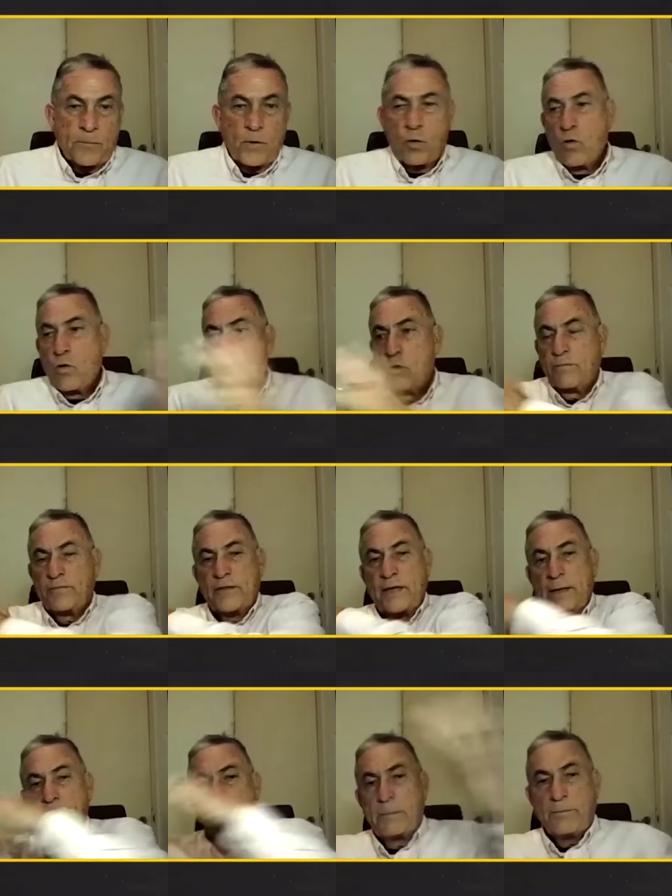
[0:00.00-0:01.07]
All of
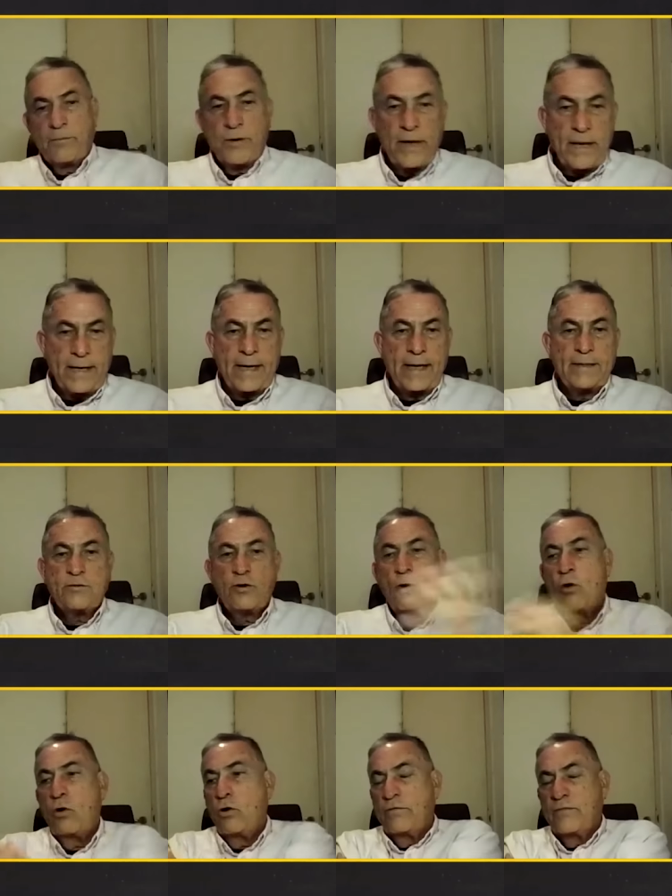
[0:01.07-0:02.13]
them are brilliant,
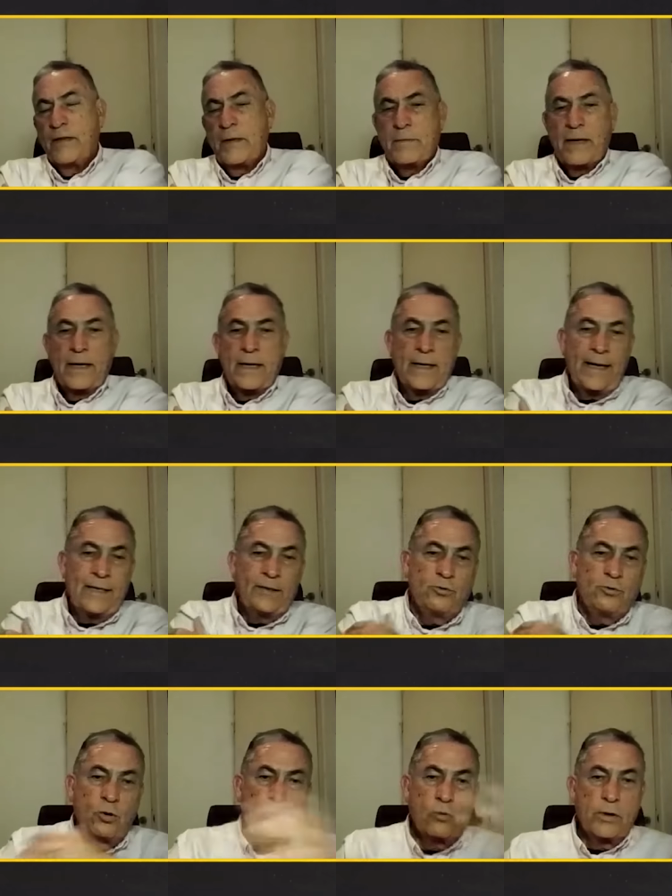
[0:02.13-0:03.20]
all of them are
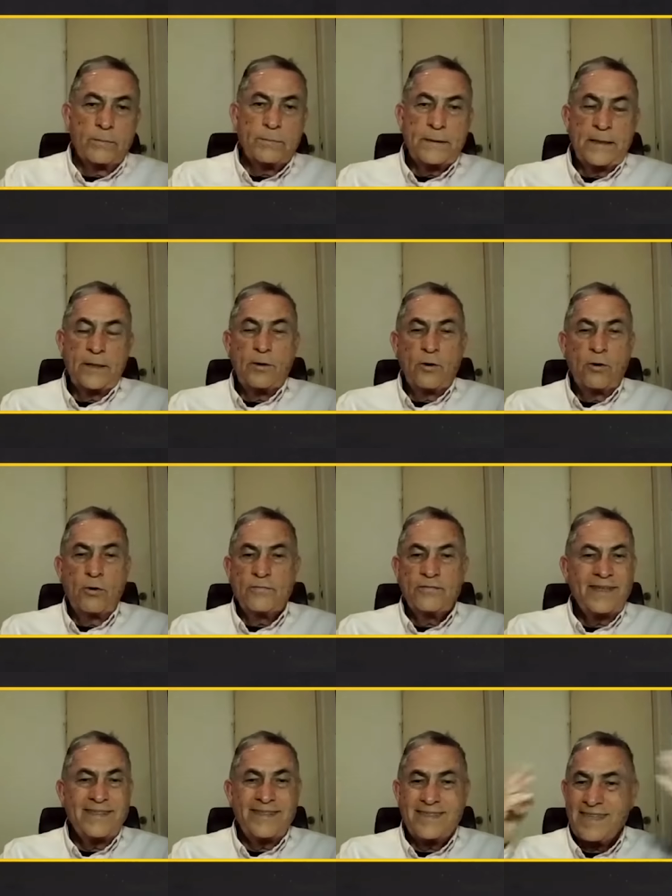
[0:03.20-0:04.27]
adorable, all of
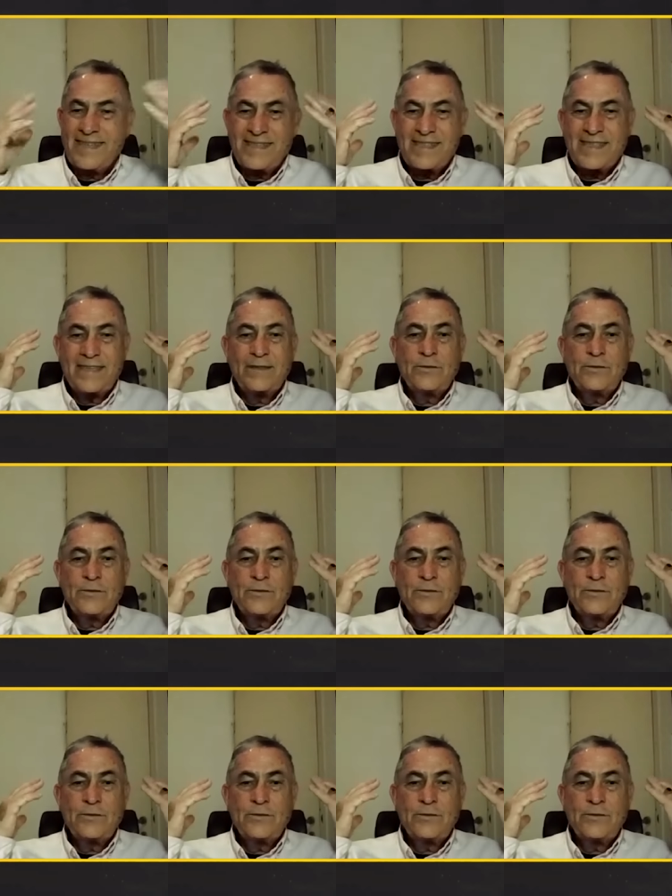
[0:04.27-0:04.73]
it's, it's